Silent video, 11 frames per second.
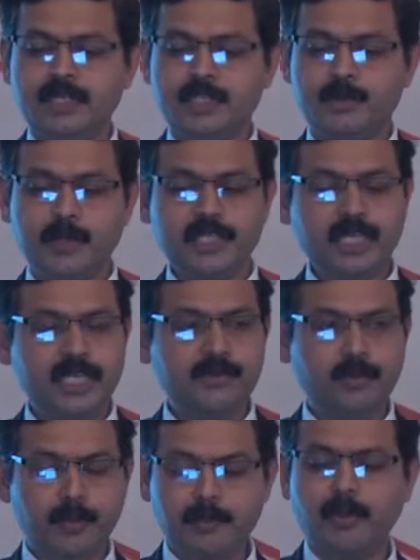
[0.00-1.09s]
especially
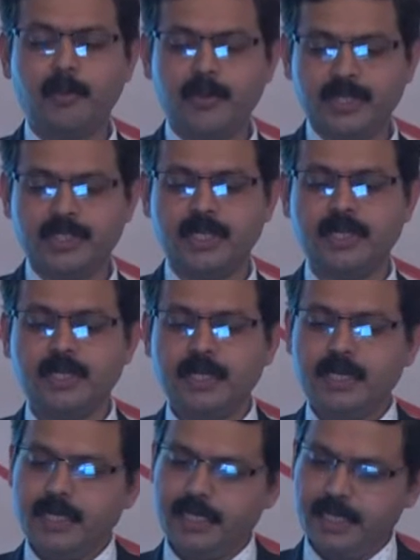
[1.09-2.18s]
in women population
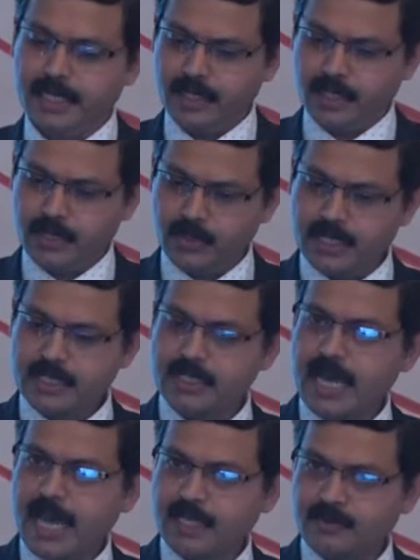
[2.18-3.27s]
in US
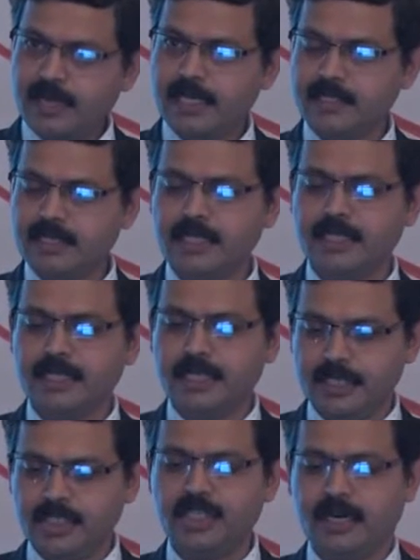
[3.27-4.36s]
as well as in
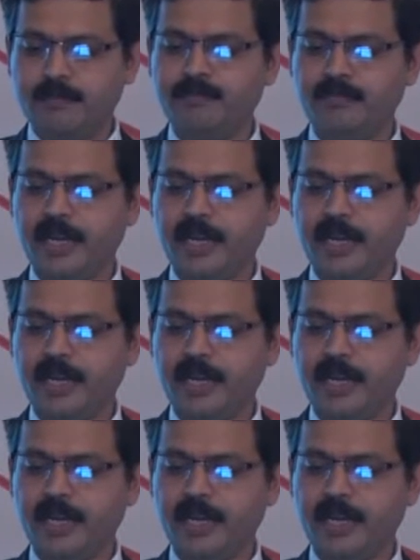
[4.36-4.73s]
Asia.